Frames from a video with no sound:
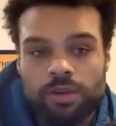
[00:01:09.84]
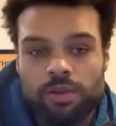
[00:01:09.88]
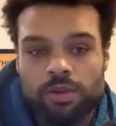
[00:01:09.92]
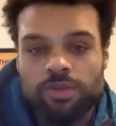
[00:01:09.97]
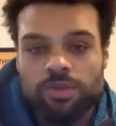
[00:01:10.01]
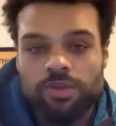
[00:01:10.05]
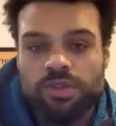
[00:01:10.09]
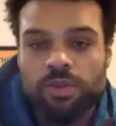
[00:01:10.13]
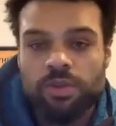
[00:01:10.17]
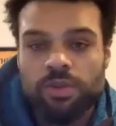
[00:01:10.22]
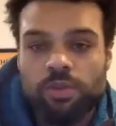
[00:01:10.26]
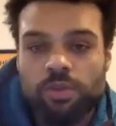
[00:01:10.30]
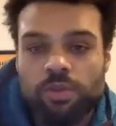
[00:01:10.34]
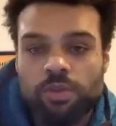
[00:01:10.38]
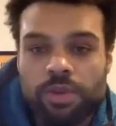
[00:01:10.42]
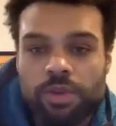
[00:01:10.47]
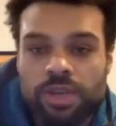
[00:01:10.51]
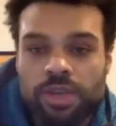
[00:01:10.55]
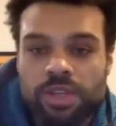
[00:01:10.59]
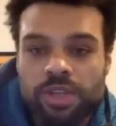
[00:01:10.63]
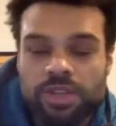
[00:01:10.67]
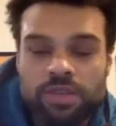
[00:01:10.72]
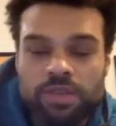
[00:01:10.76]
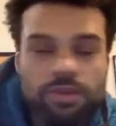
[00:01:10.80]
what we're
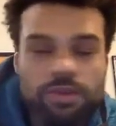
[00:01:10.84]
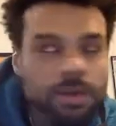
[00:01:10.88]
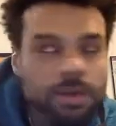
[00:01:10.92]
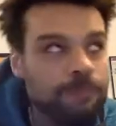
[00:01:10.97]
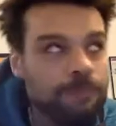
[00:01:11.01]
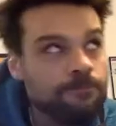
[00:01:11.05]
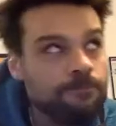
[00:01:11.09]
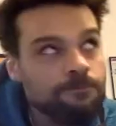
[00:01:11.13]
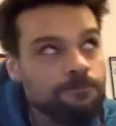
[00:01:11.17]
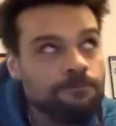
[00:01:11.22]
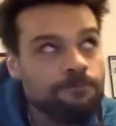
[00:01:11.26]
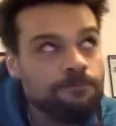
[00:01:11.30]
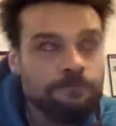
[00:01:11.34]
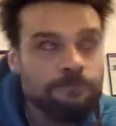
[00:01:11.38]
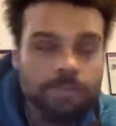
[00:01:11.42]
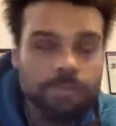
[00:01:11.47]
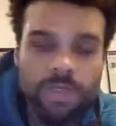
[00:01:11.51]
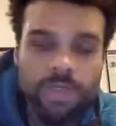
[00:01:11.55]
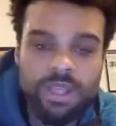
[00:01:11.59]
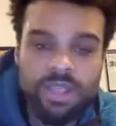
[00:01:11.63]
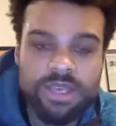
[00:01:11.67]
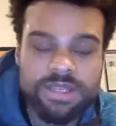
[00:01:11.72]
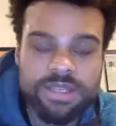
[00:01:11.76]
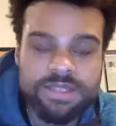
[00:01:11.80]
going to do then
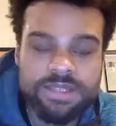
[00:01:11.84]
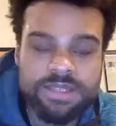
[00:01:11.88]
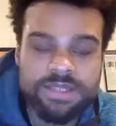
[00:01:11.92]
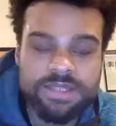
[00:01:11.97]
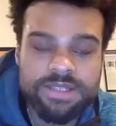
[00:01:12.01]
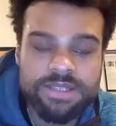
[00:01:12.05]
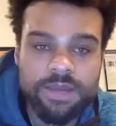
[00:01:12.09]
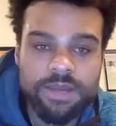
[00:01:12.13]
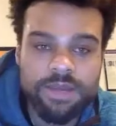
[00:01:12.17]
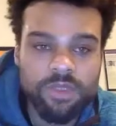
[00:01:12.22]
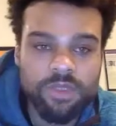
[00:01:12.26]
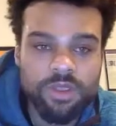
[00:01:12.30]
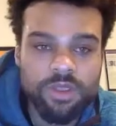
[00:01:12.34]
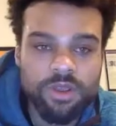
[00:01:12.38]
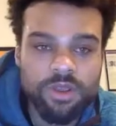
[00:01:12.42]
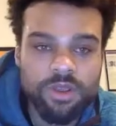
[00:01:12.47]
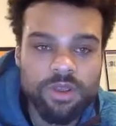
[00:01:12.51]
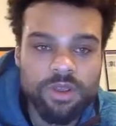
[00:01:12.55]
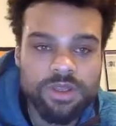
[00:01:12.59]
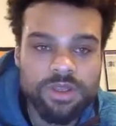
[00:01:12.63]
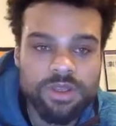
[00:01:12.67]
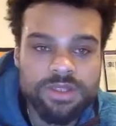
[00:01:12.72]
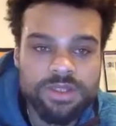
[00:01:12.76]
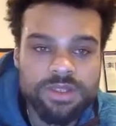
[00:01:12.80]
is,
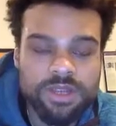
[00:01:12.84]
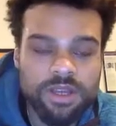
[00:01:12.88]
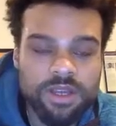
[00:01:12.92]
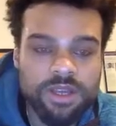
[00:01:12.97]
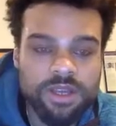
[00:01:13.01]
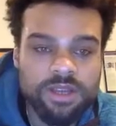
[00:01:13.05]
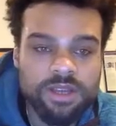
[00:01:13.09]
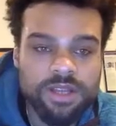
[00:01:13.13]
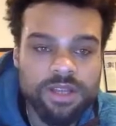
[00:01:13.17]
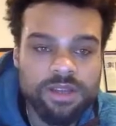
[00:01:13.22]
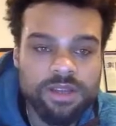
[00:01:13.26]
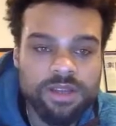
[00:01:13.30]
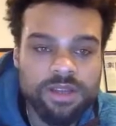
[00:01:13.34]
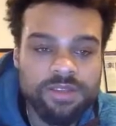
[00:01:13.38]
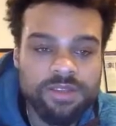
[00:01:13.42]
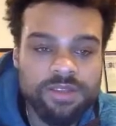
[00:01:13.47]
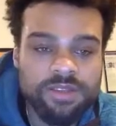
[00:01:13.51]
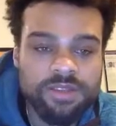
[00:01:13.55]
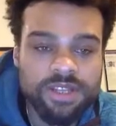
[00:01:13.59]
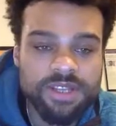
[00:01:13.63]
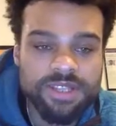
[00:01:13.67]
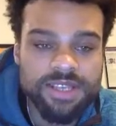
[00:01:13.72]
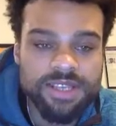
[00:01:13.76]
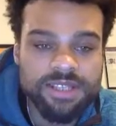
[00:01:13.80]
because
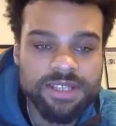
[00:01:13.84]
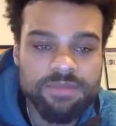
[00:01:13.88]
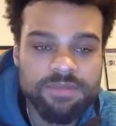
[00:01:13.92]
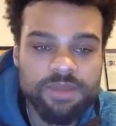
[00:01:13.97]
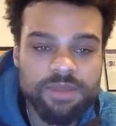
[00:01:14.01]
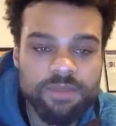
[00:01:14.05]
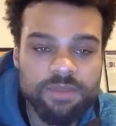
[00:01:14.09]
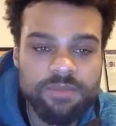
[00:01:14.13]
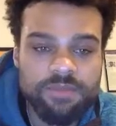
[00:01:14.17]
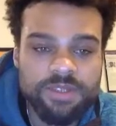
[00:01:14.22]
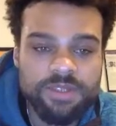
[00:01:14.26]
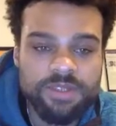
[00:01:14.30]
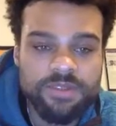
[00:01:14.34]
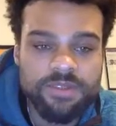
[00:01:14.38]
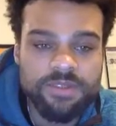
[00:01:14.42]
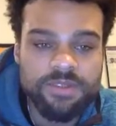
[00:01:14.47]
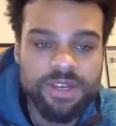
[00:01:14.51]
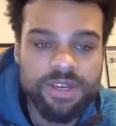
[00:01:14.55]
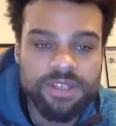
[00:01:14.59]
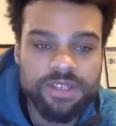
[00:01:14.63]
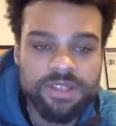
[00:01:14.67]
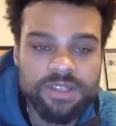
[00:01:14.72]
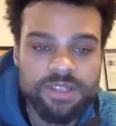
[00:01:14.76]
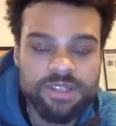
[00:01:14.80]
let's get some numbers first.